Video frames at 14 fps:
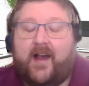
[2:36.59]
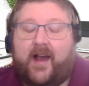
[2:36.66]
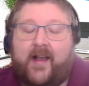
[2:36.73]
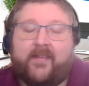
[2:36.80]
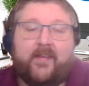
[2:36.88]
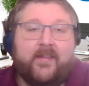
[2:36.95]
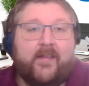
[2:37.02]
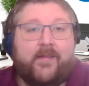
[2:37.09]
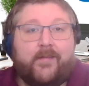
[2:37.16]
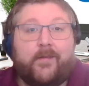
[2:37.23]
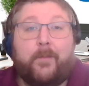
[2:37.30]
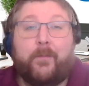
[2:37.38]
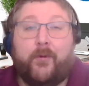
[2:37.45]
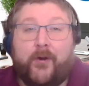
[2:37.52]
I see this
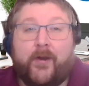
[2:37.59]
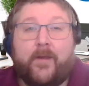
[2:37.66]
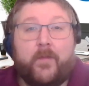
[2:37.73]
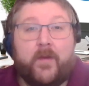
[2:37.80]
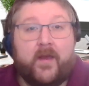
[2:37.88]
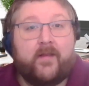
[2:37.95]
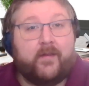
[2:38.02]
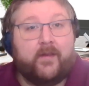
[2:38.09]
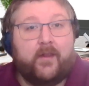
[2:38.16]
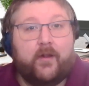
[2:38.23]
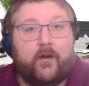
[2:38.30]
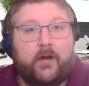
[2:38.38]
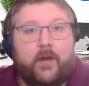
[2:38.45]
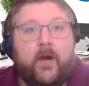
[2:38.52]
as a pretty big
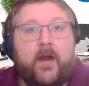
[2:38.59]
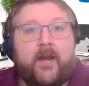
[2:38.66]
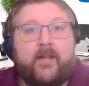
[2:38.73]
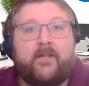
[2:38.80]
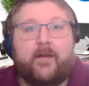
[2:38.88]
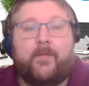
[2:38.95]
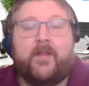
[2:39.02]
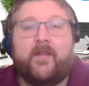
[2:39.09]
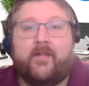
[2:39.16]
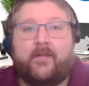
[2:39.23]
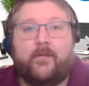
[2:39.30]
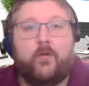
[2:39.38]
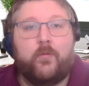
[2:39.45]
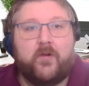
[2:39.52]
security win and something
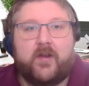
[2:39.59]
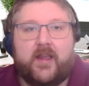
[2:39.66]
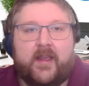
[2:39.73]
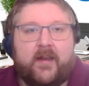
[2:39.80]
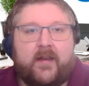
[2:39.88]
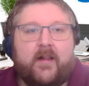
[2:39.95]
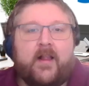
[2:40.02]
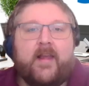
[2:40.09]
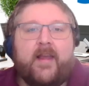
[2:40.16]
that's super neat.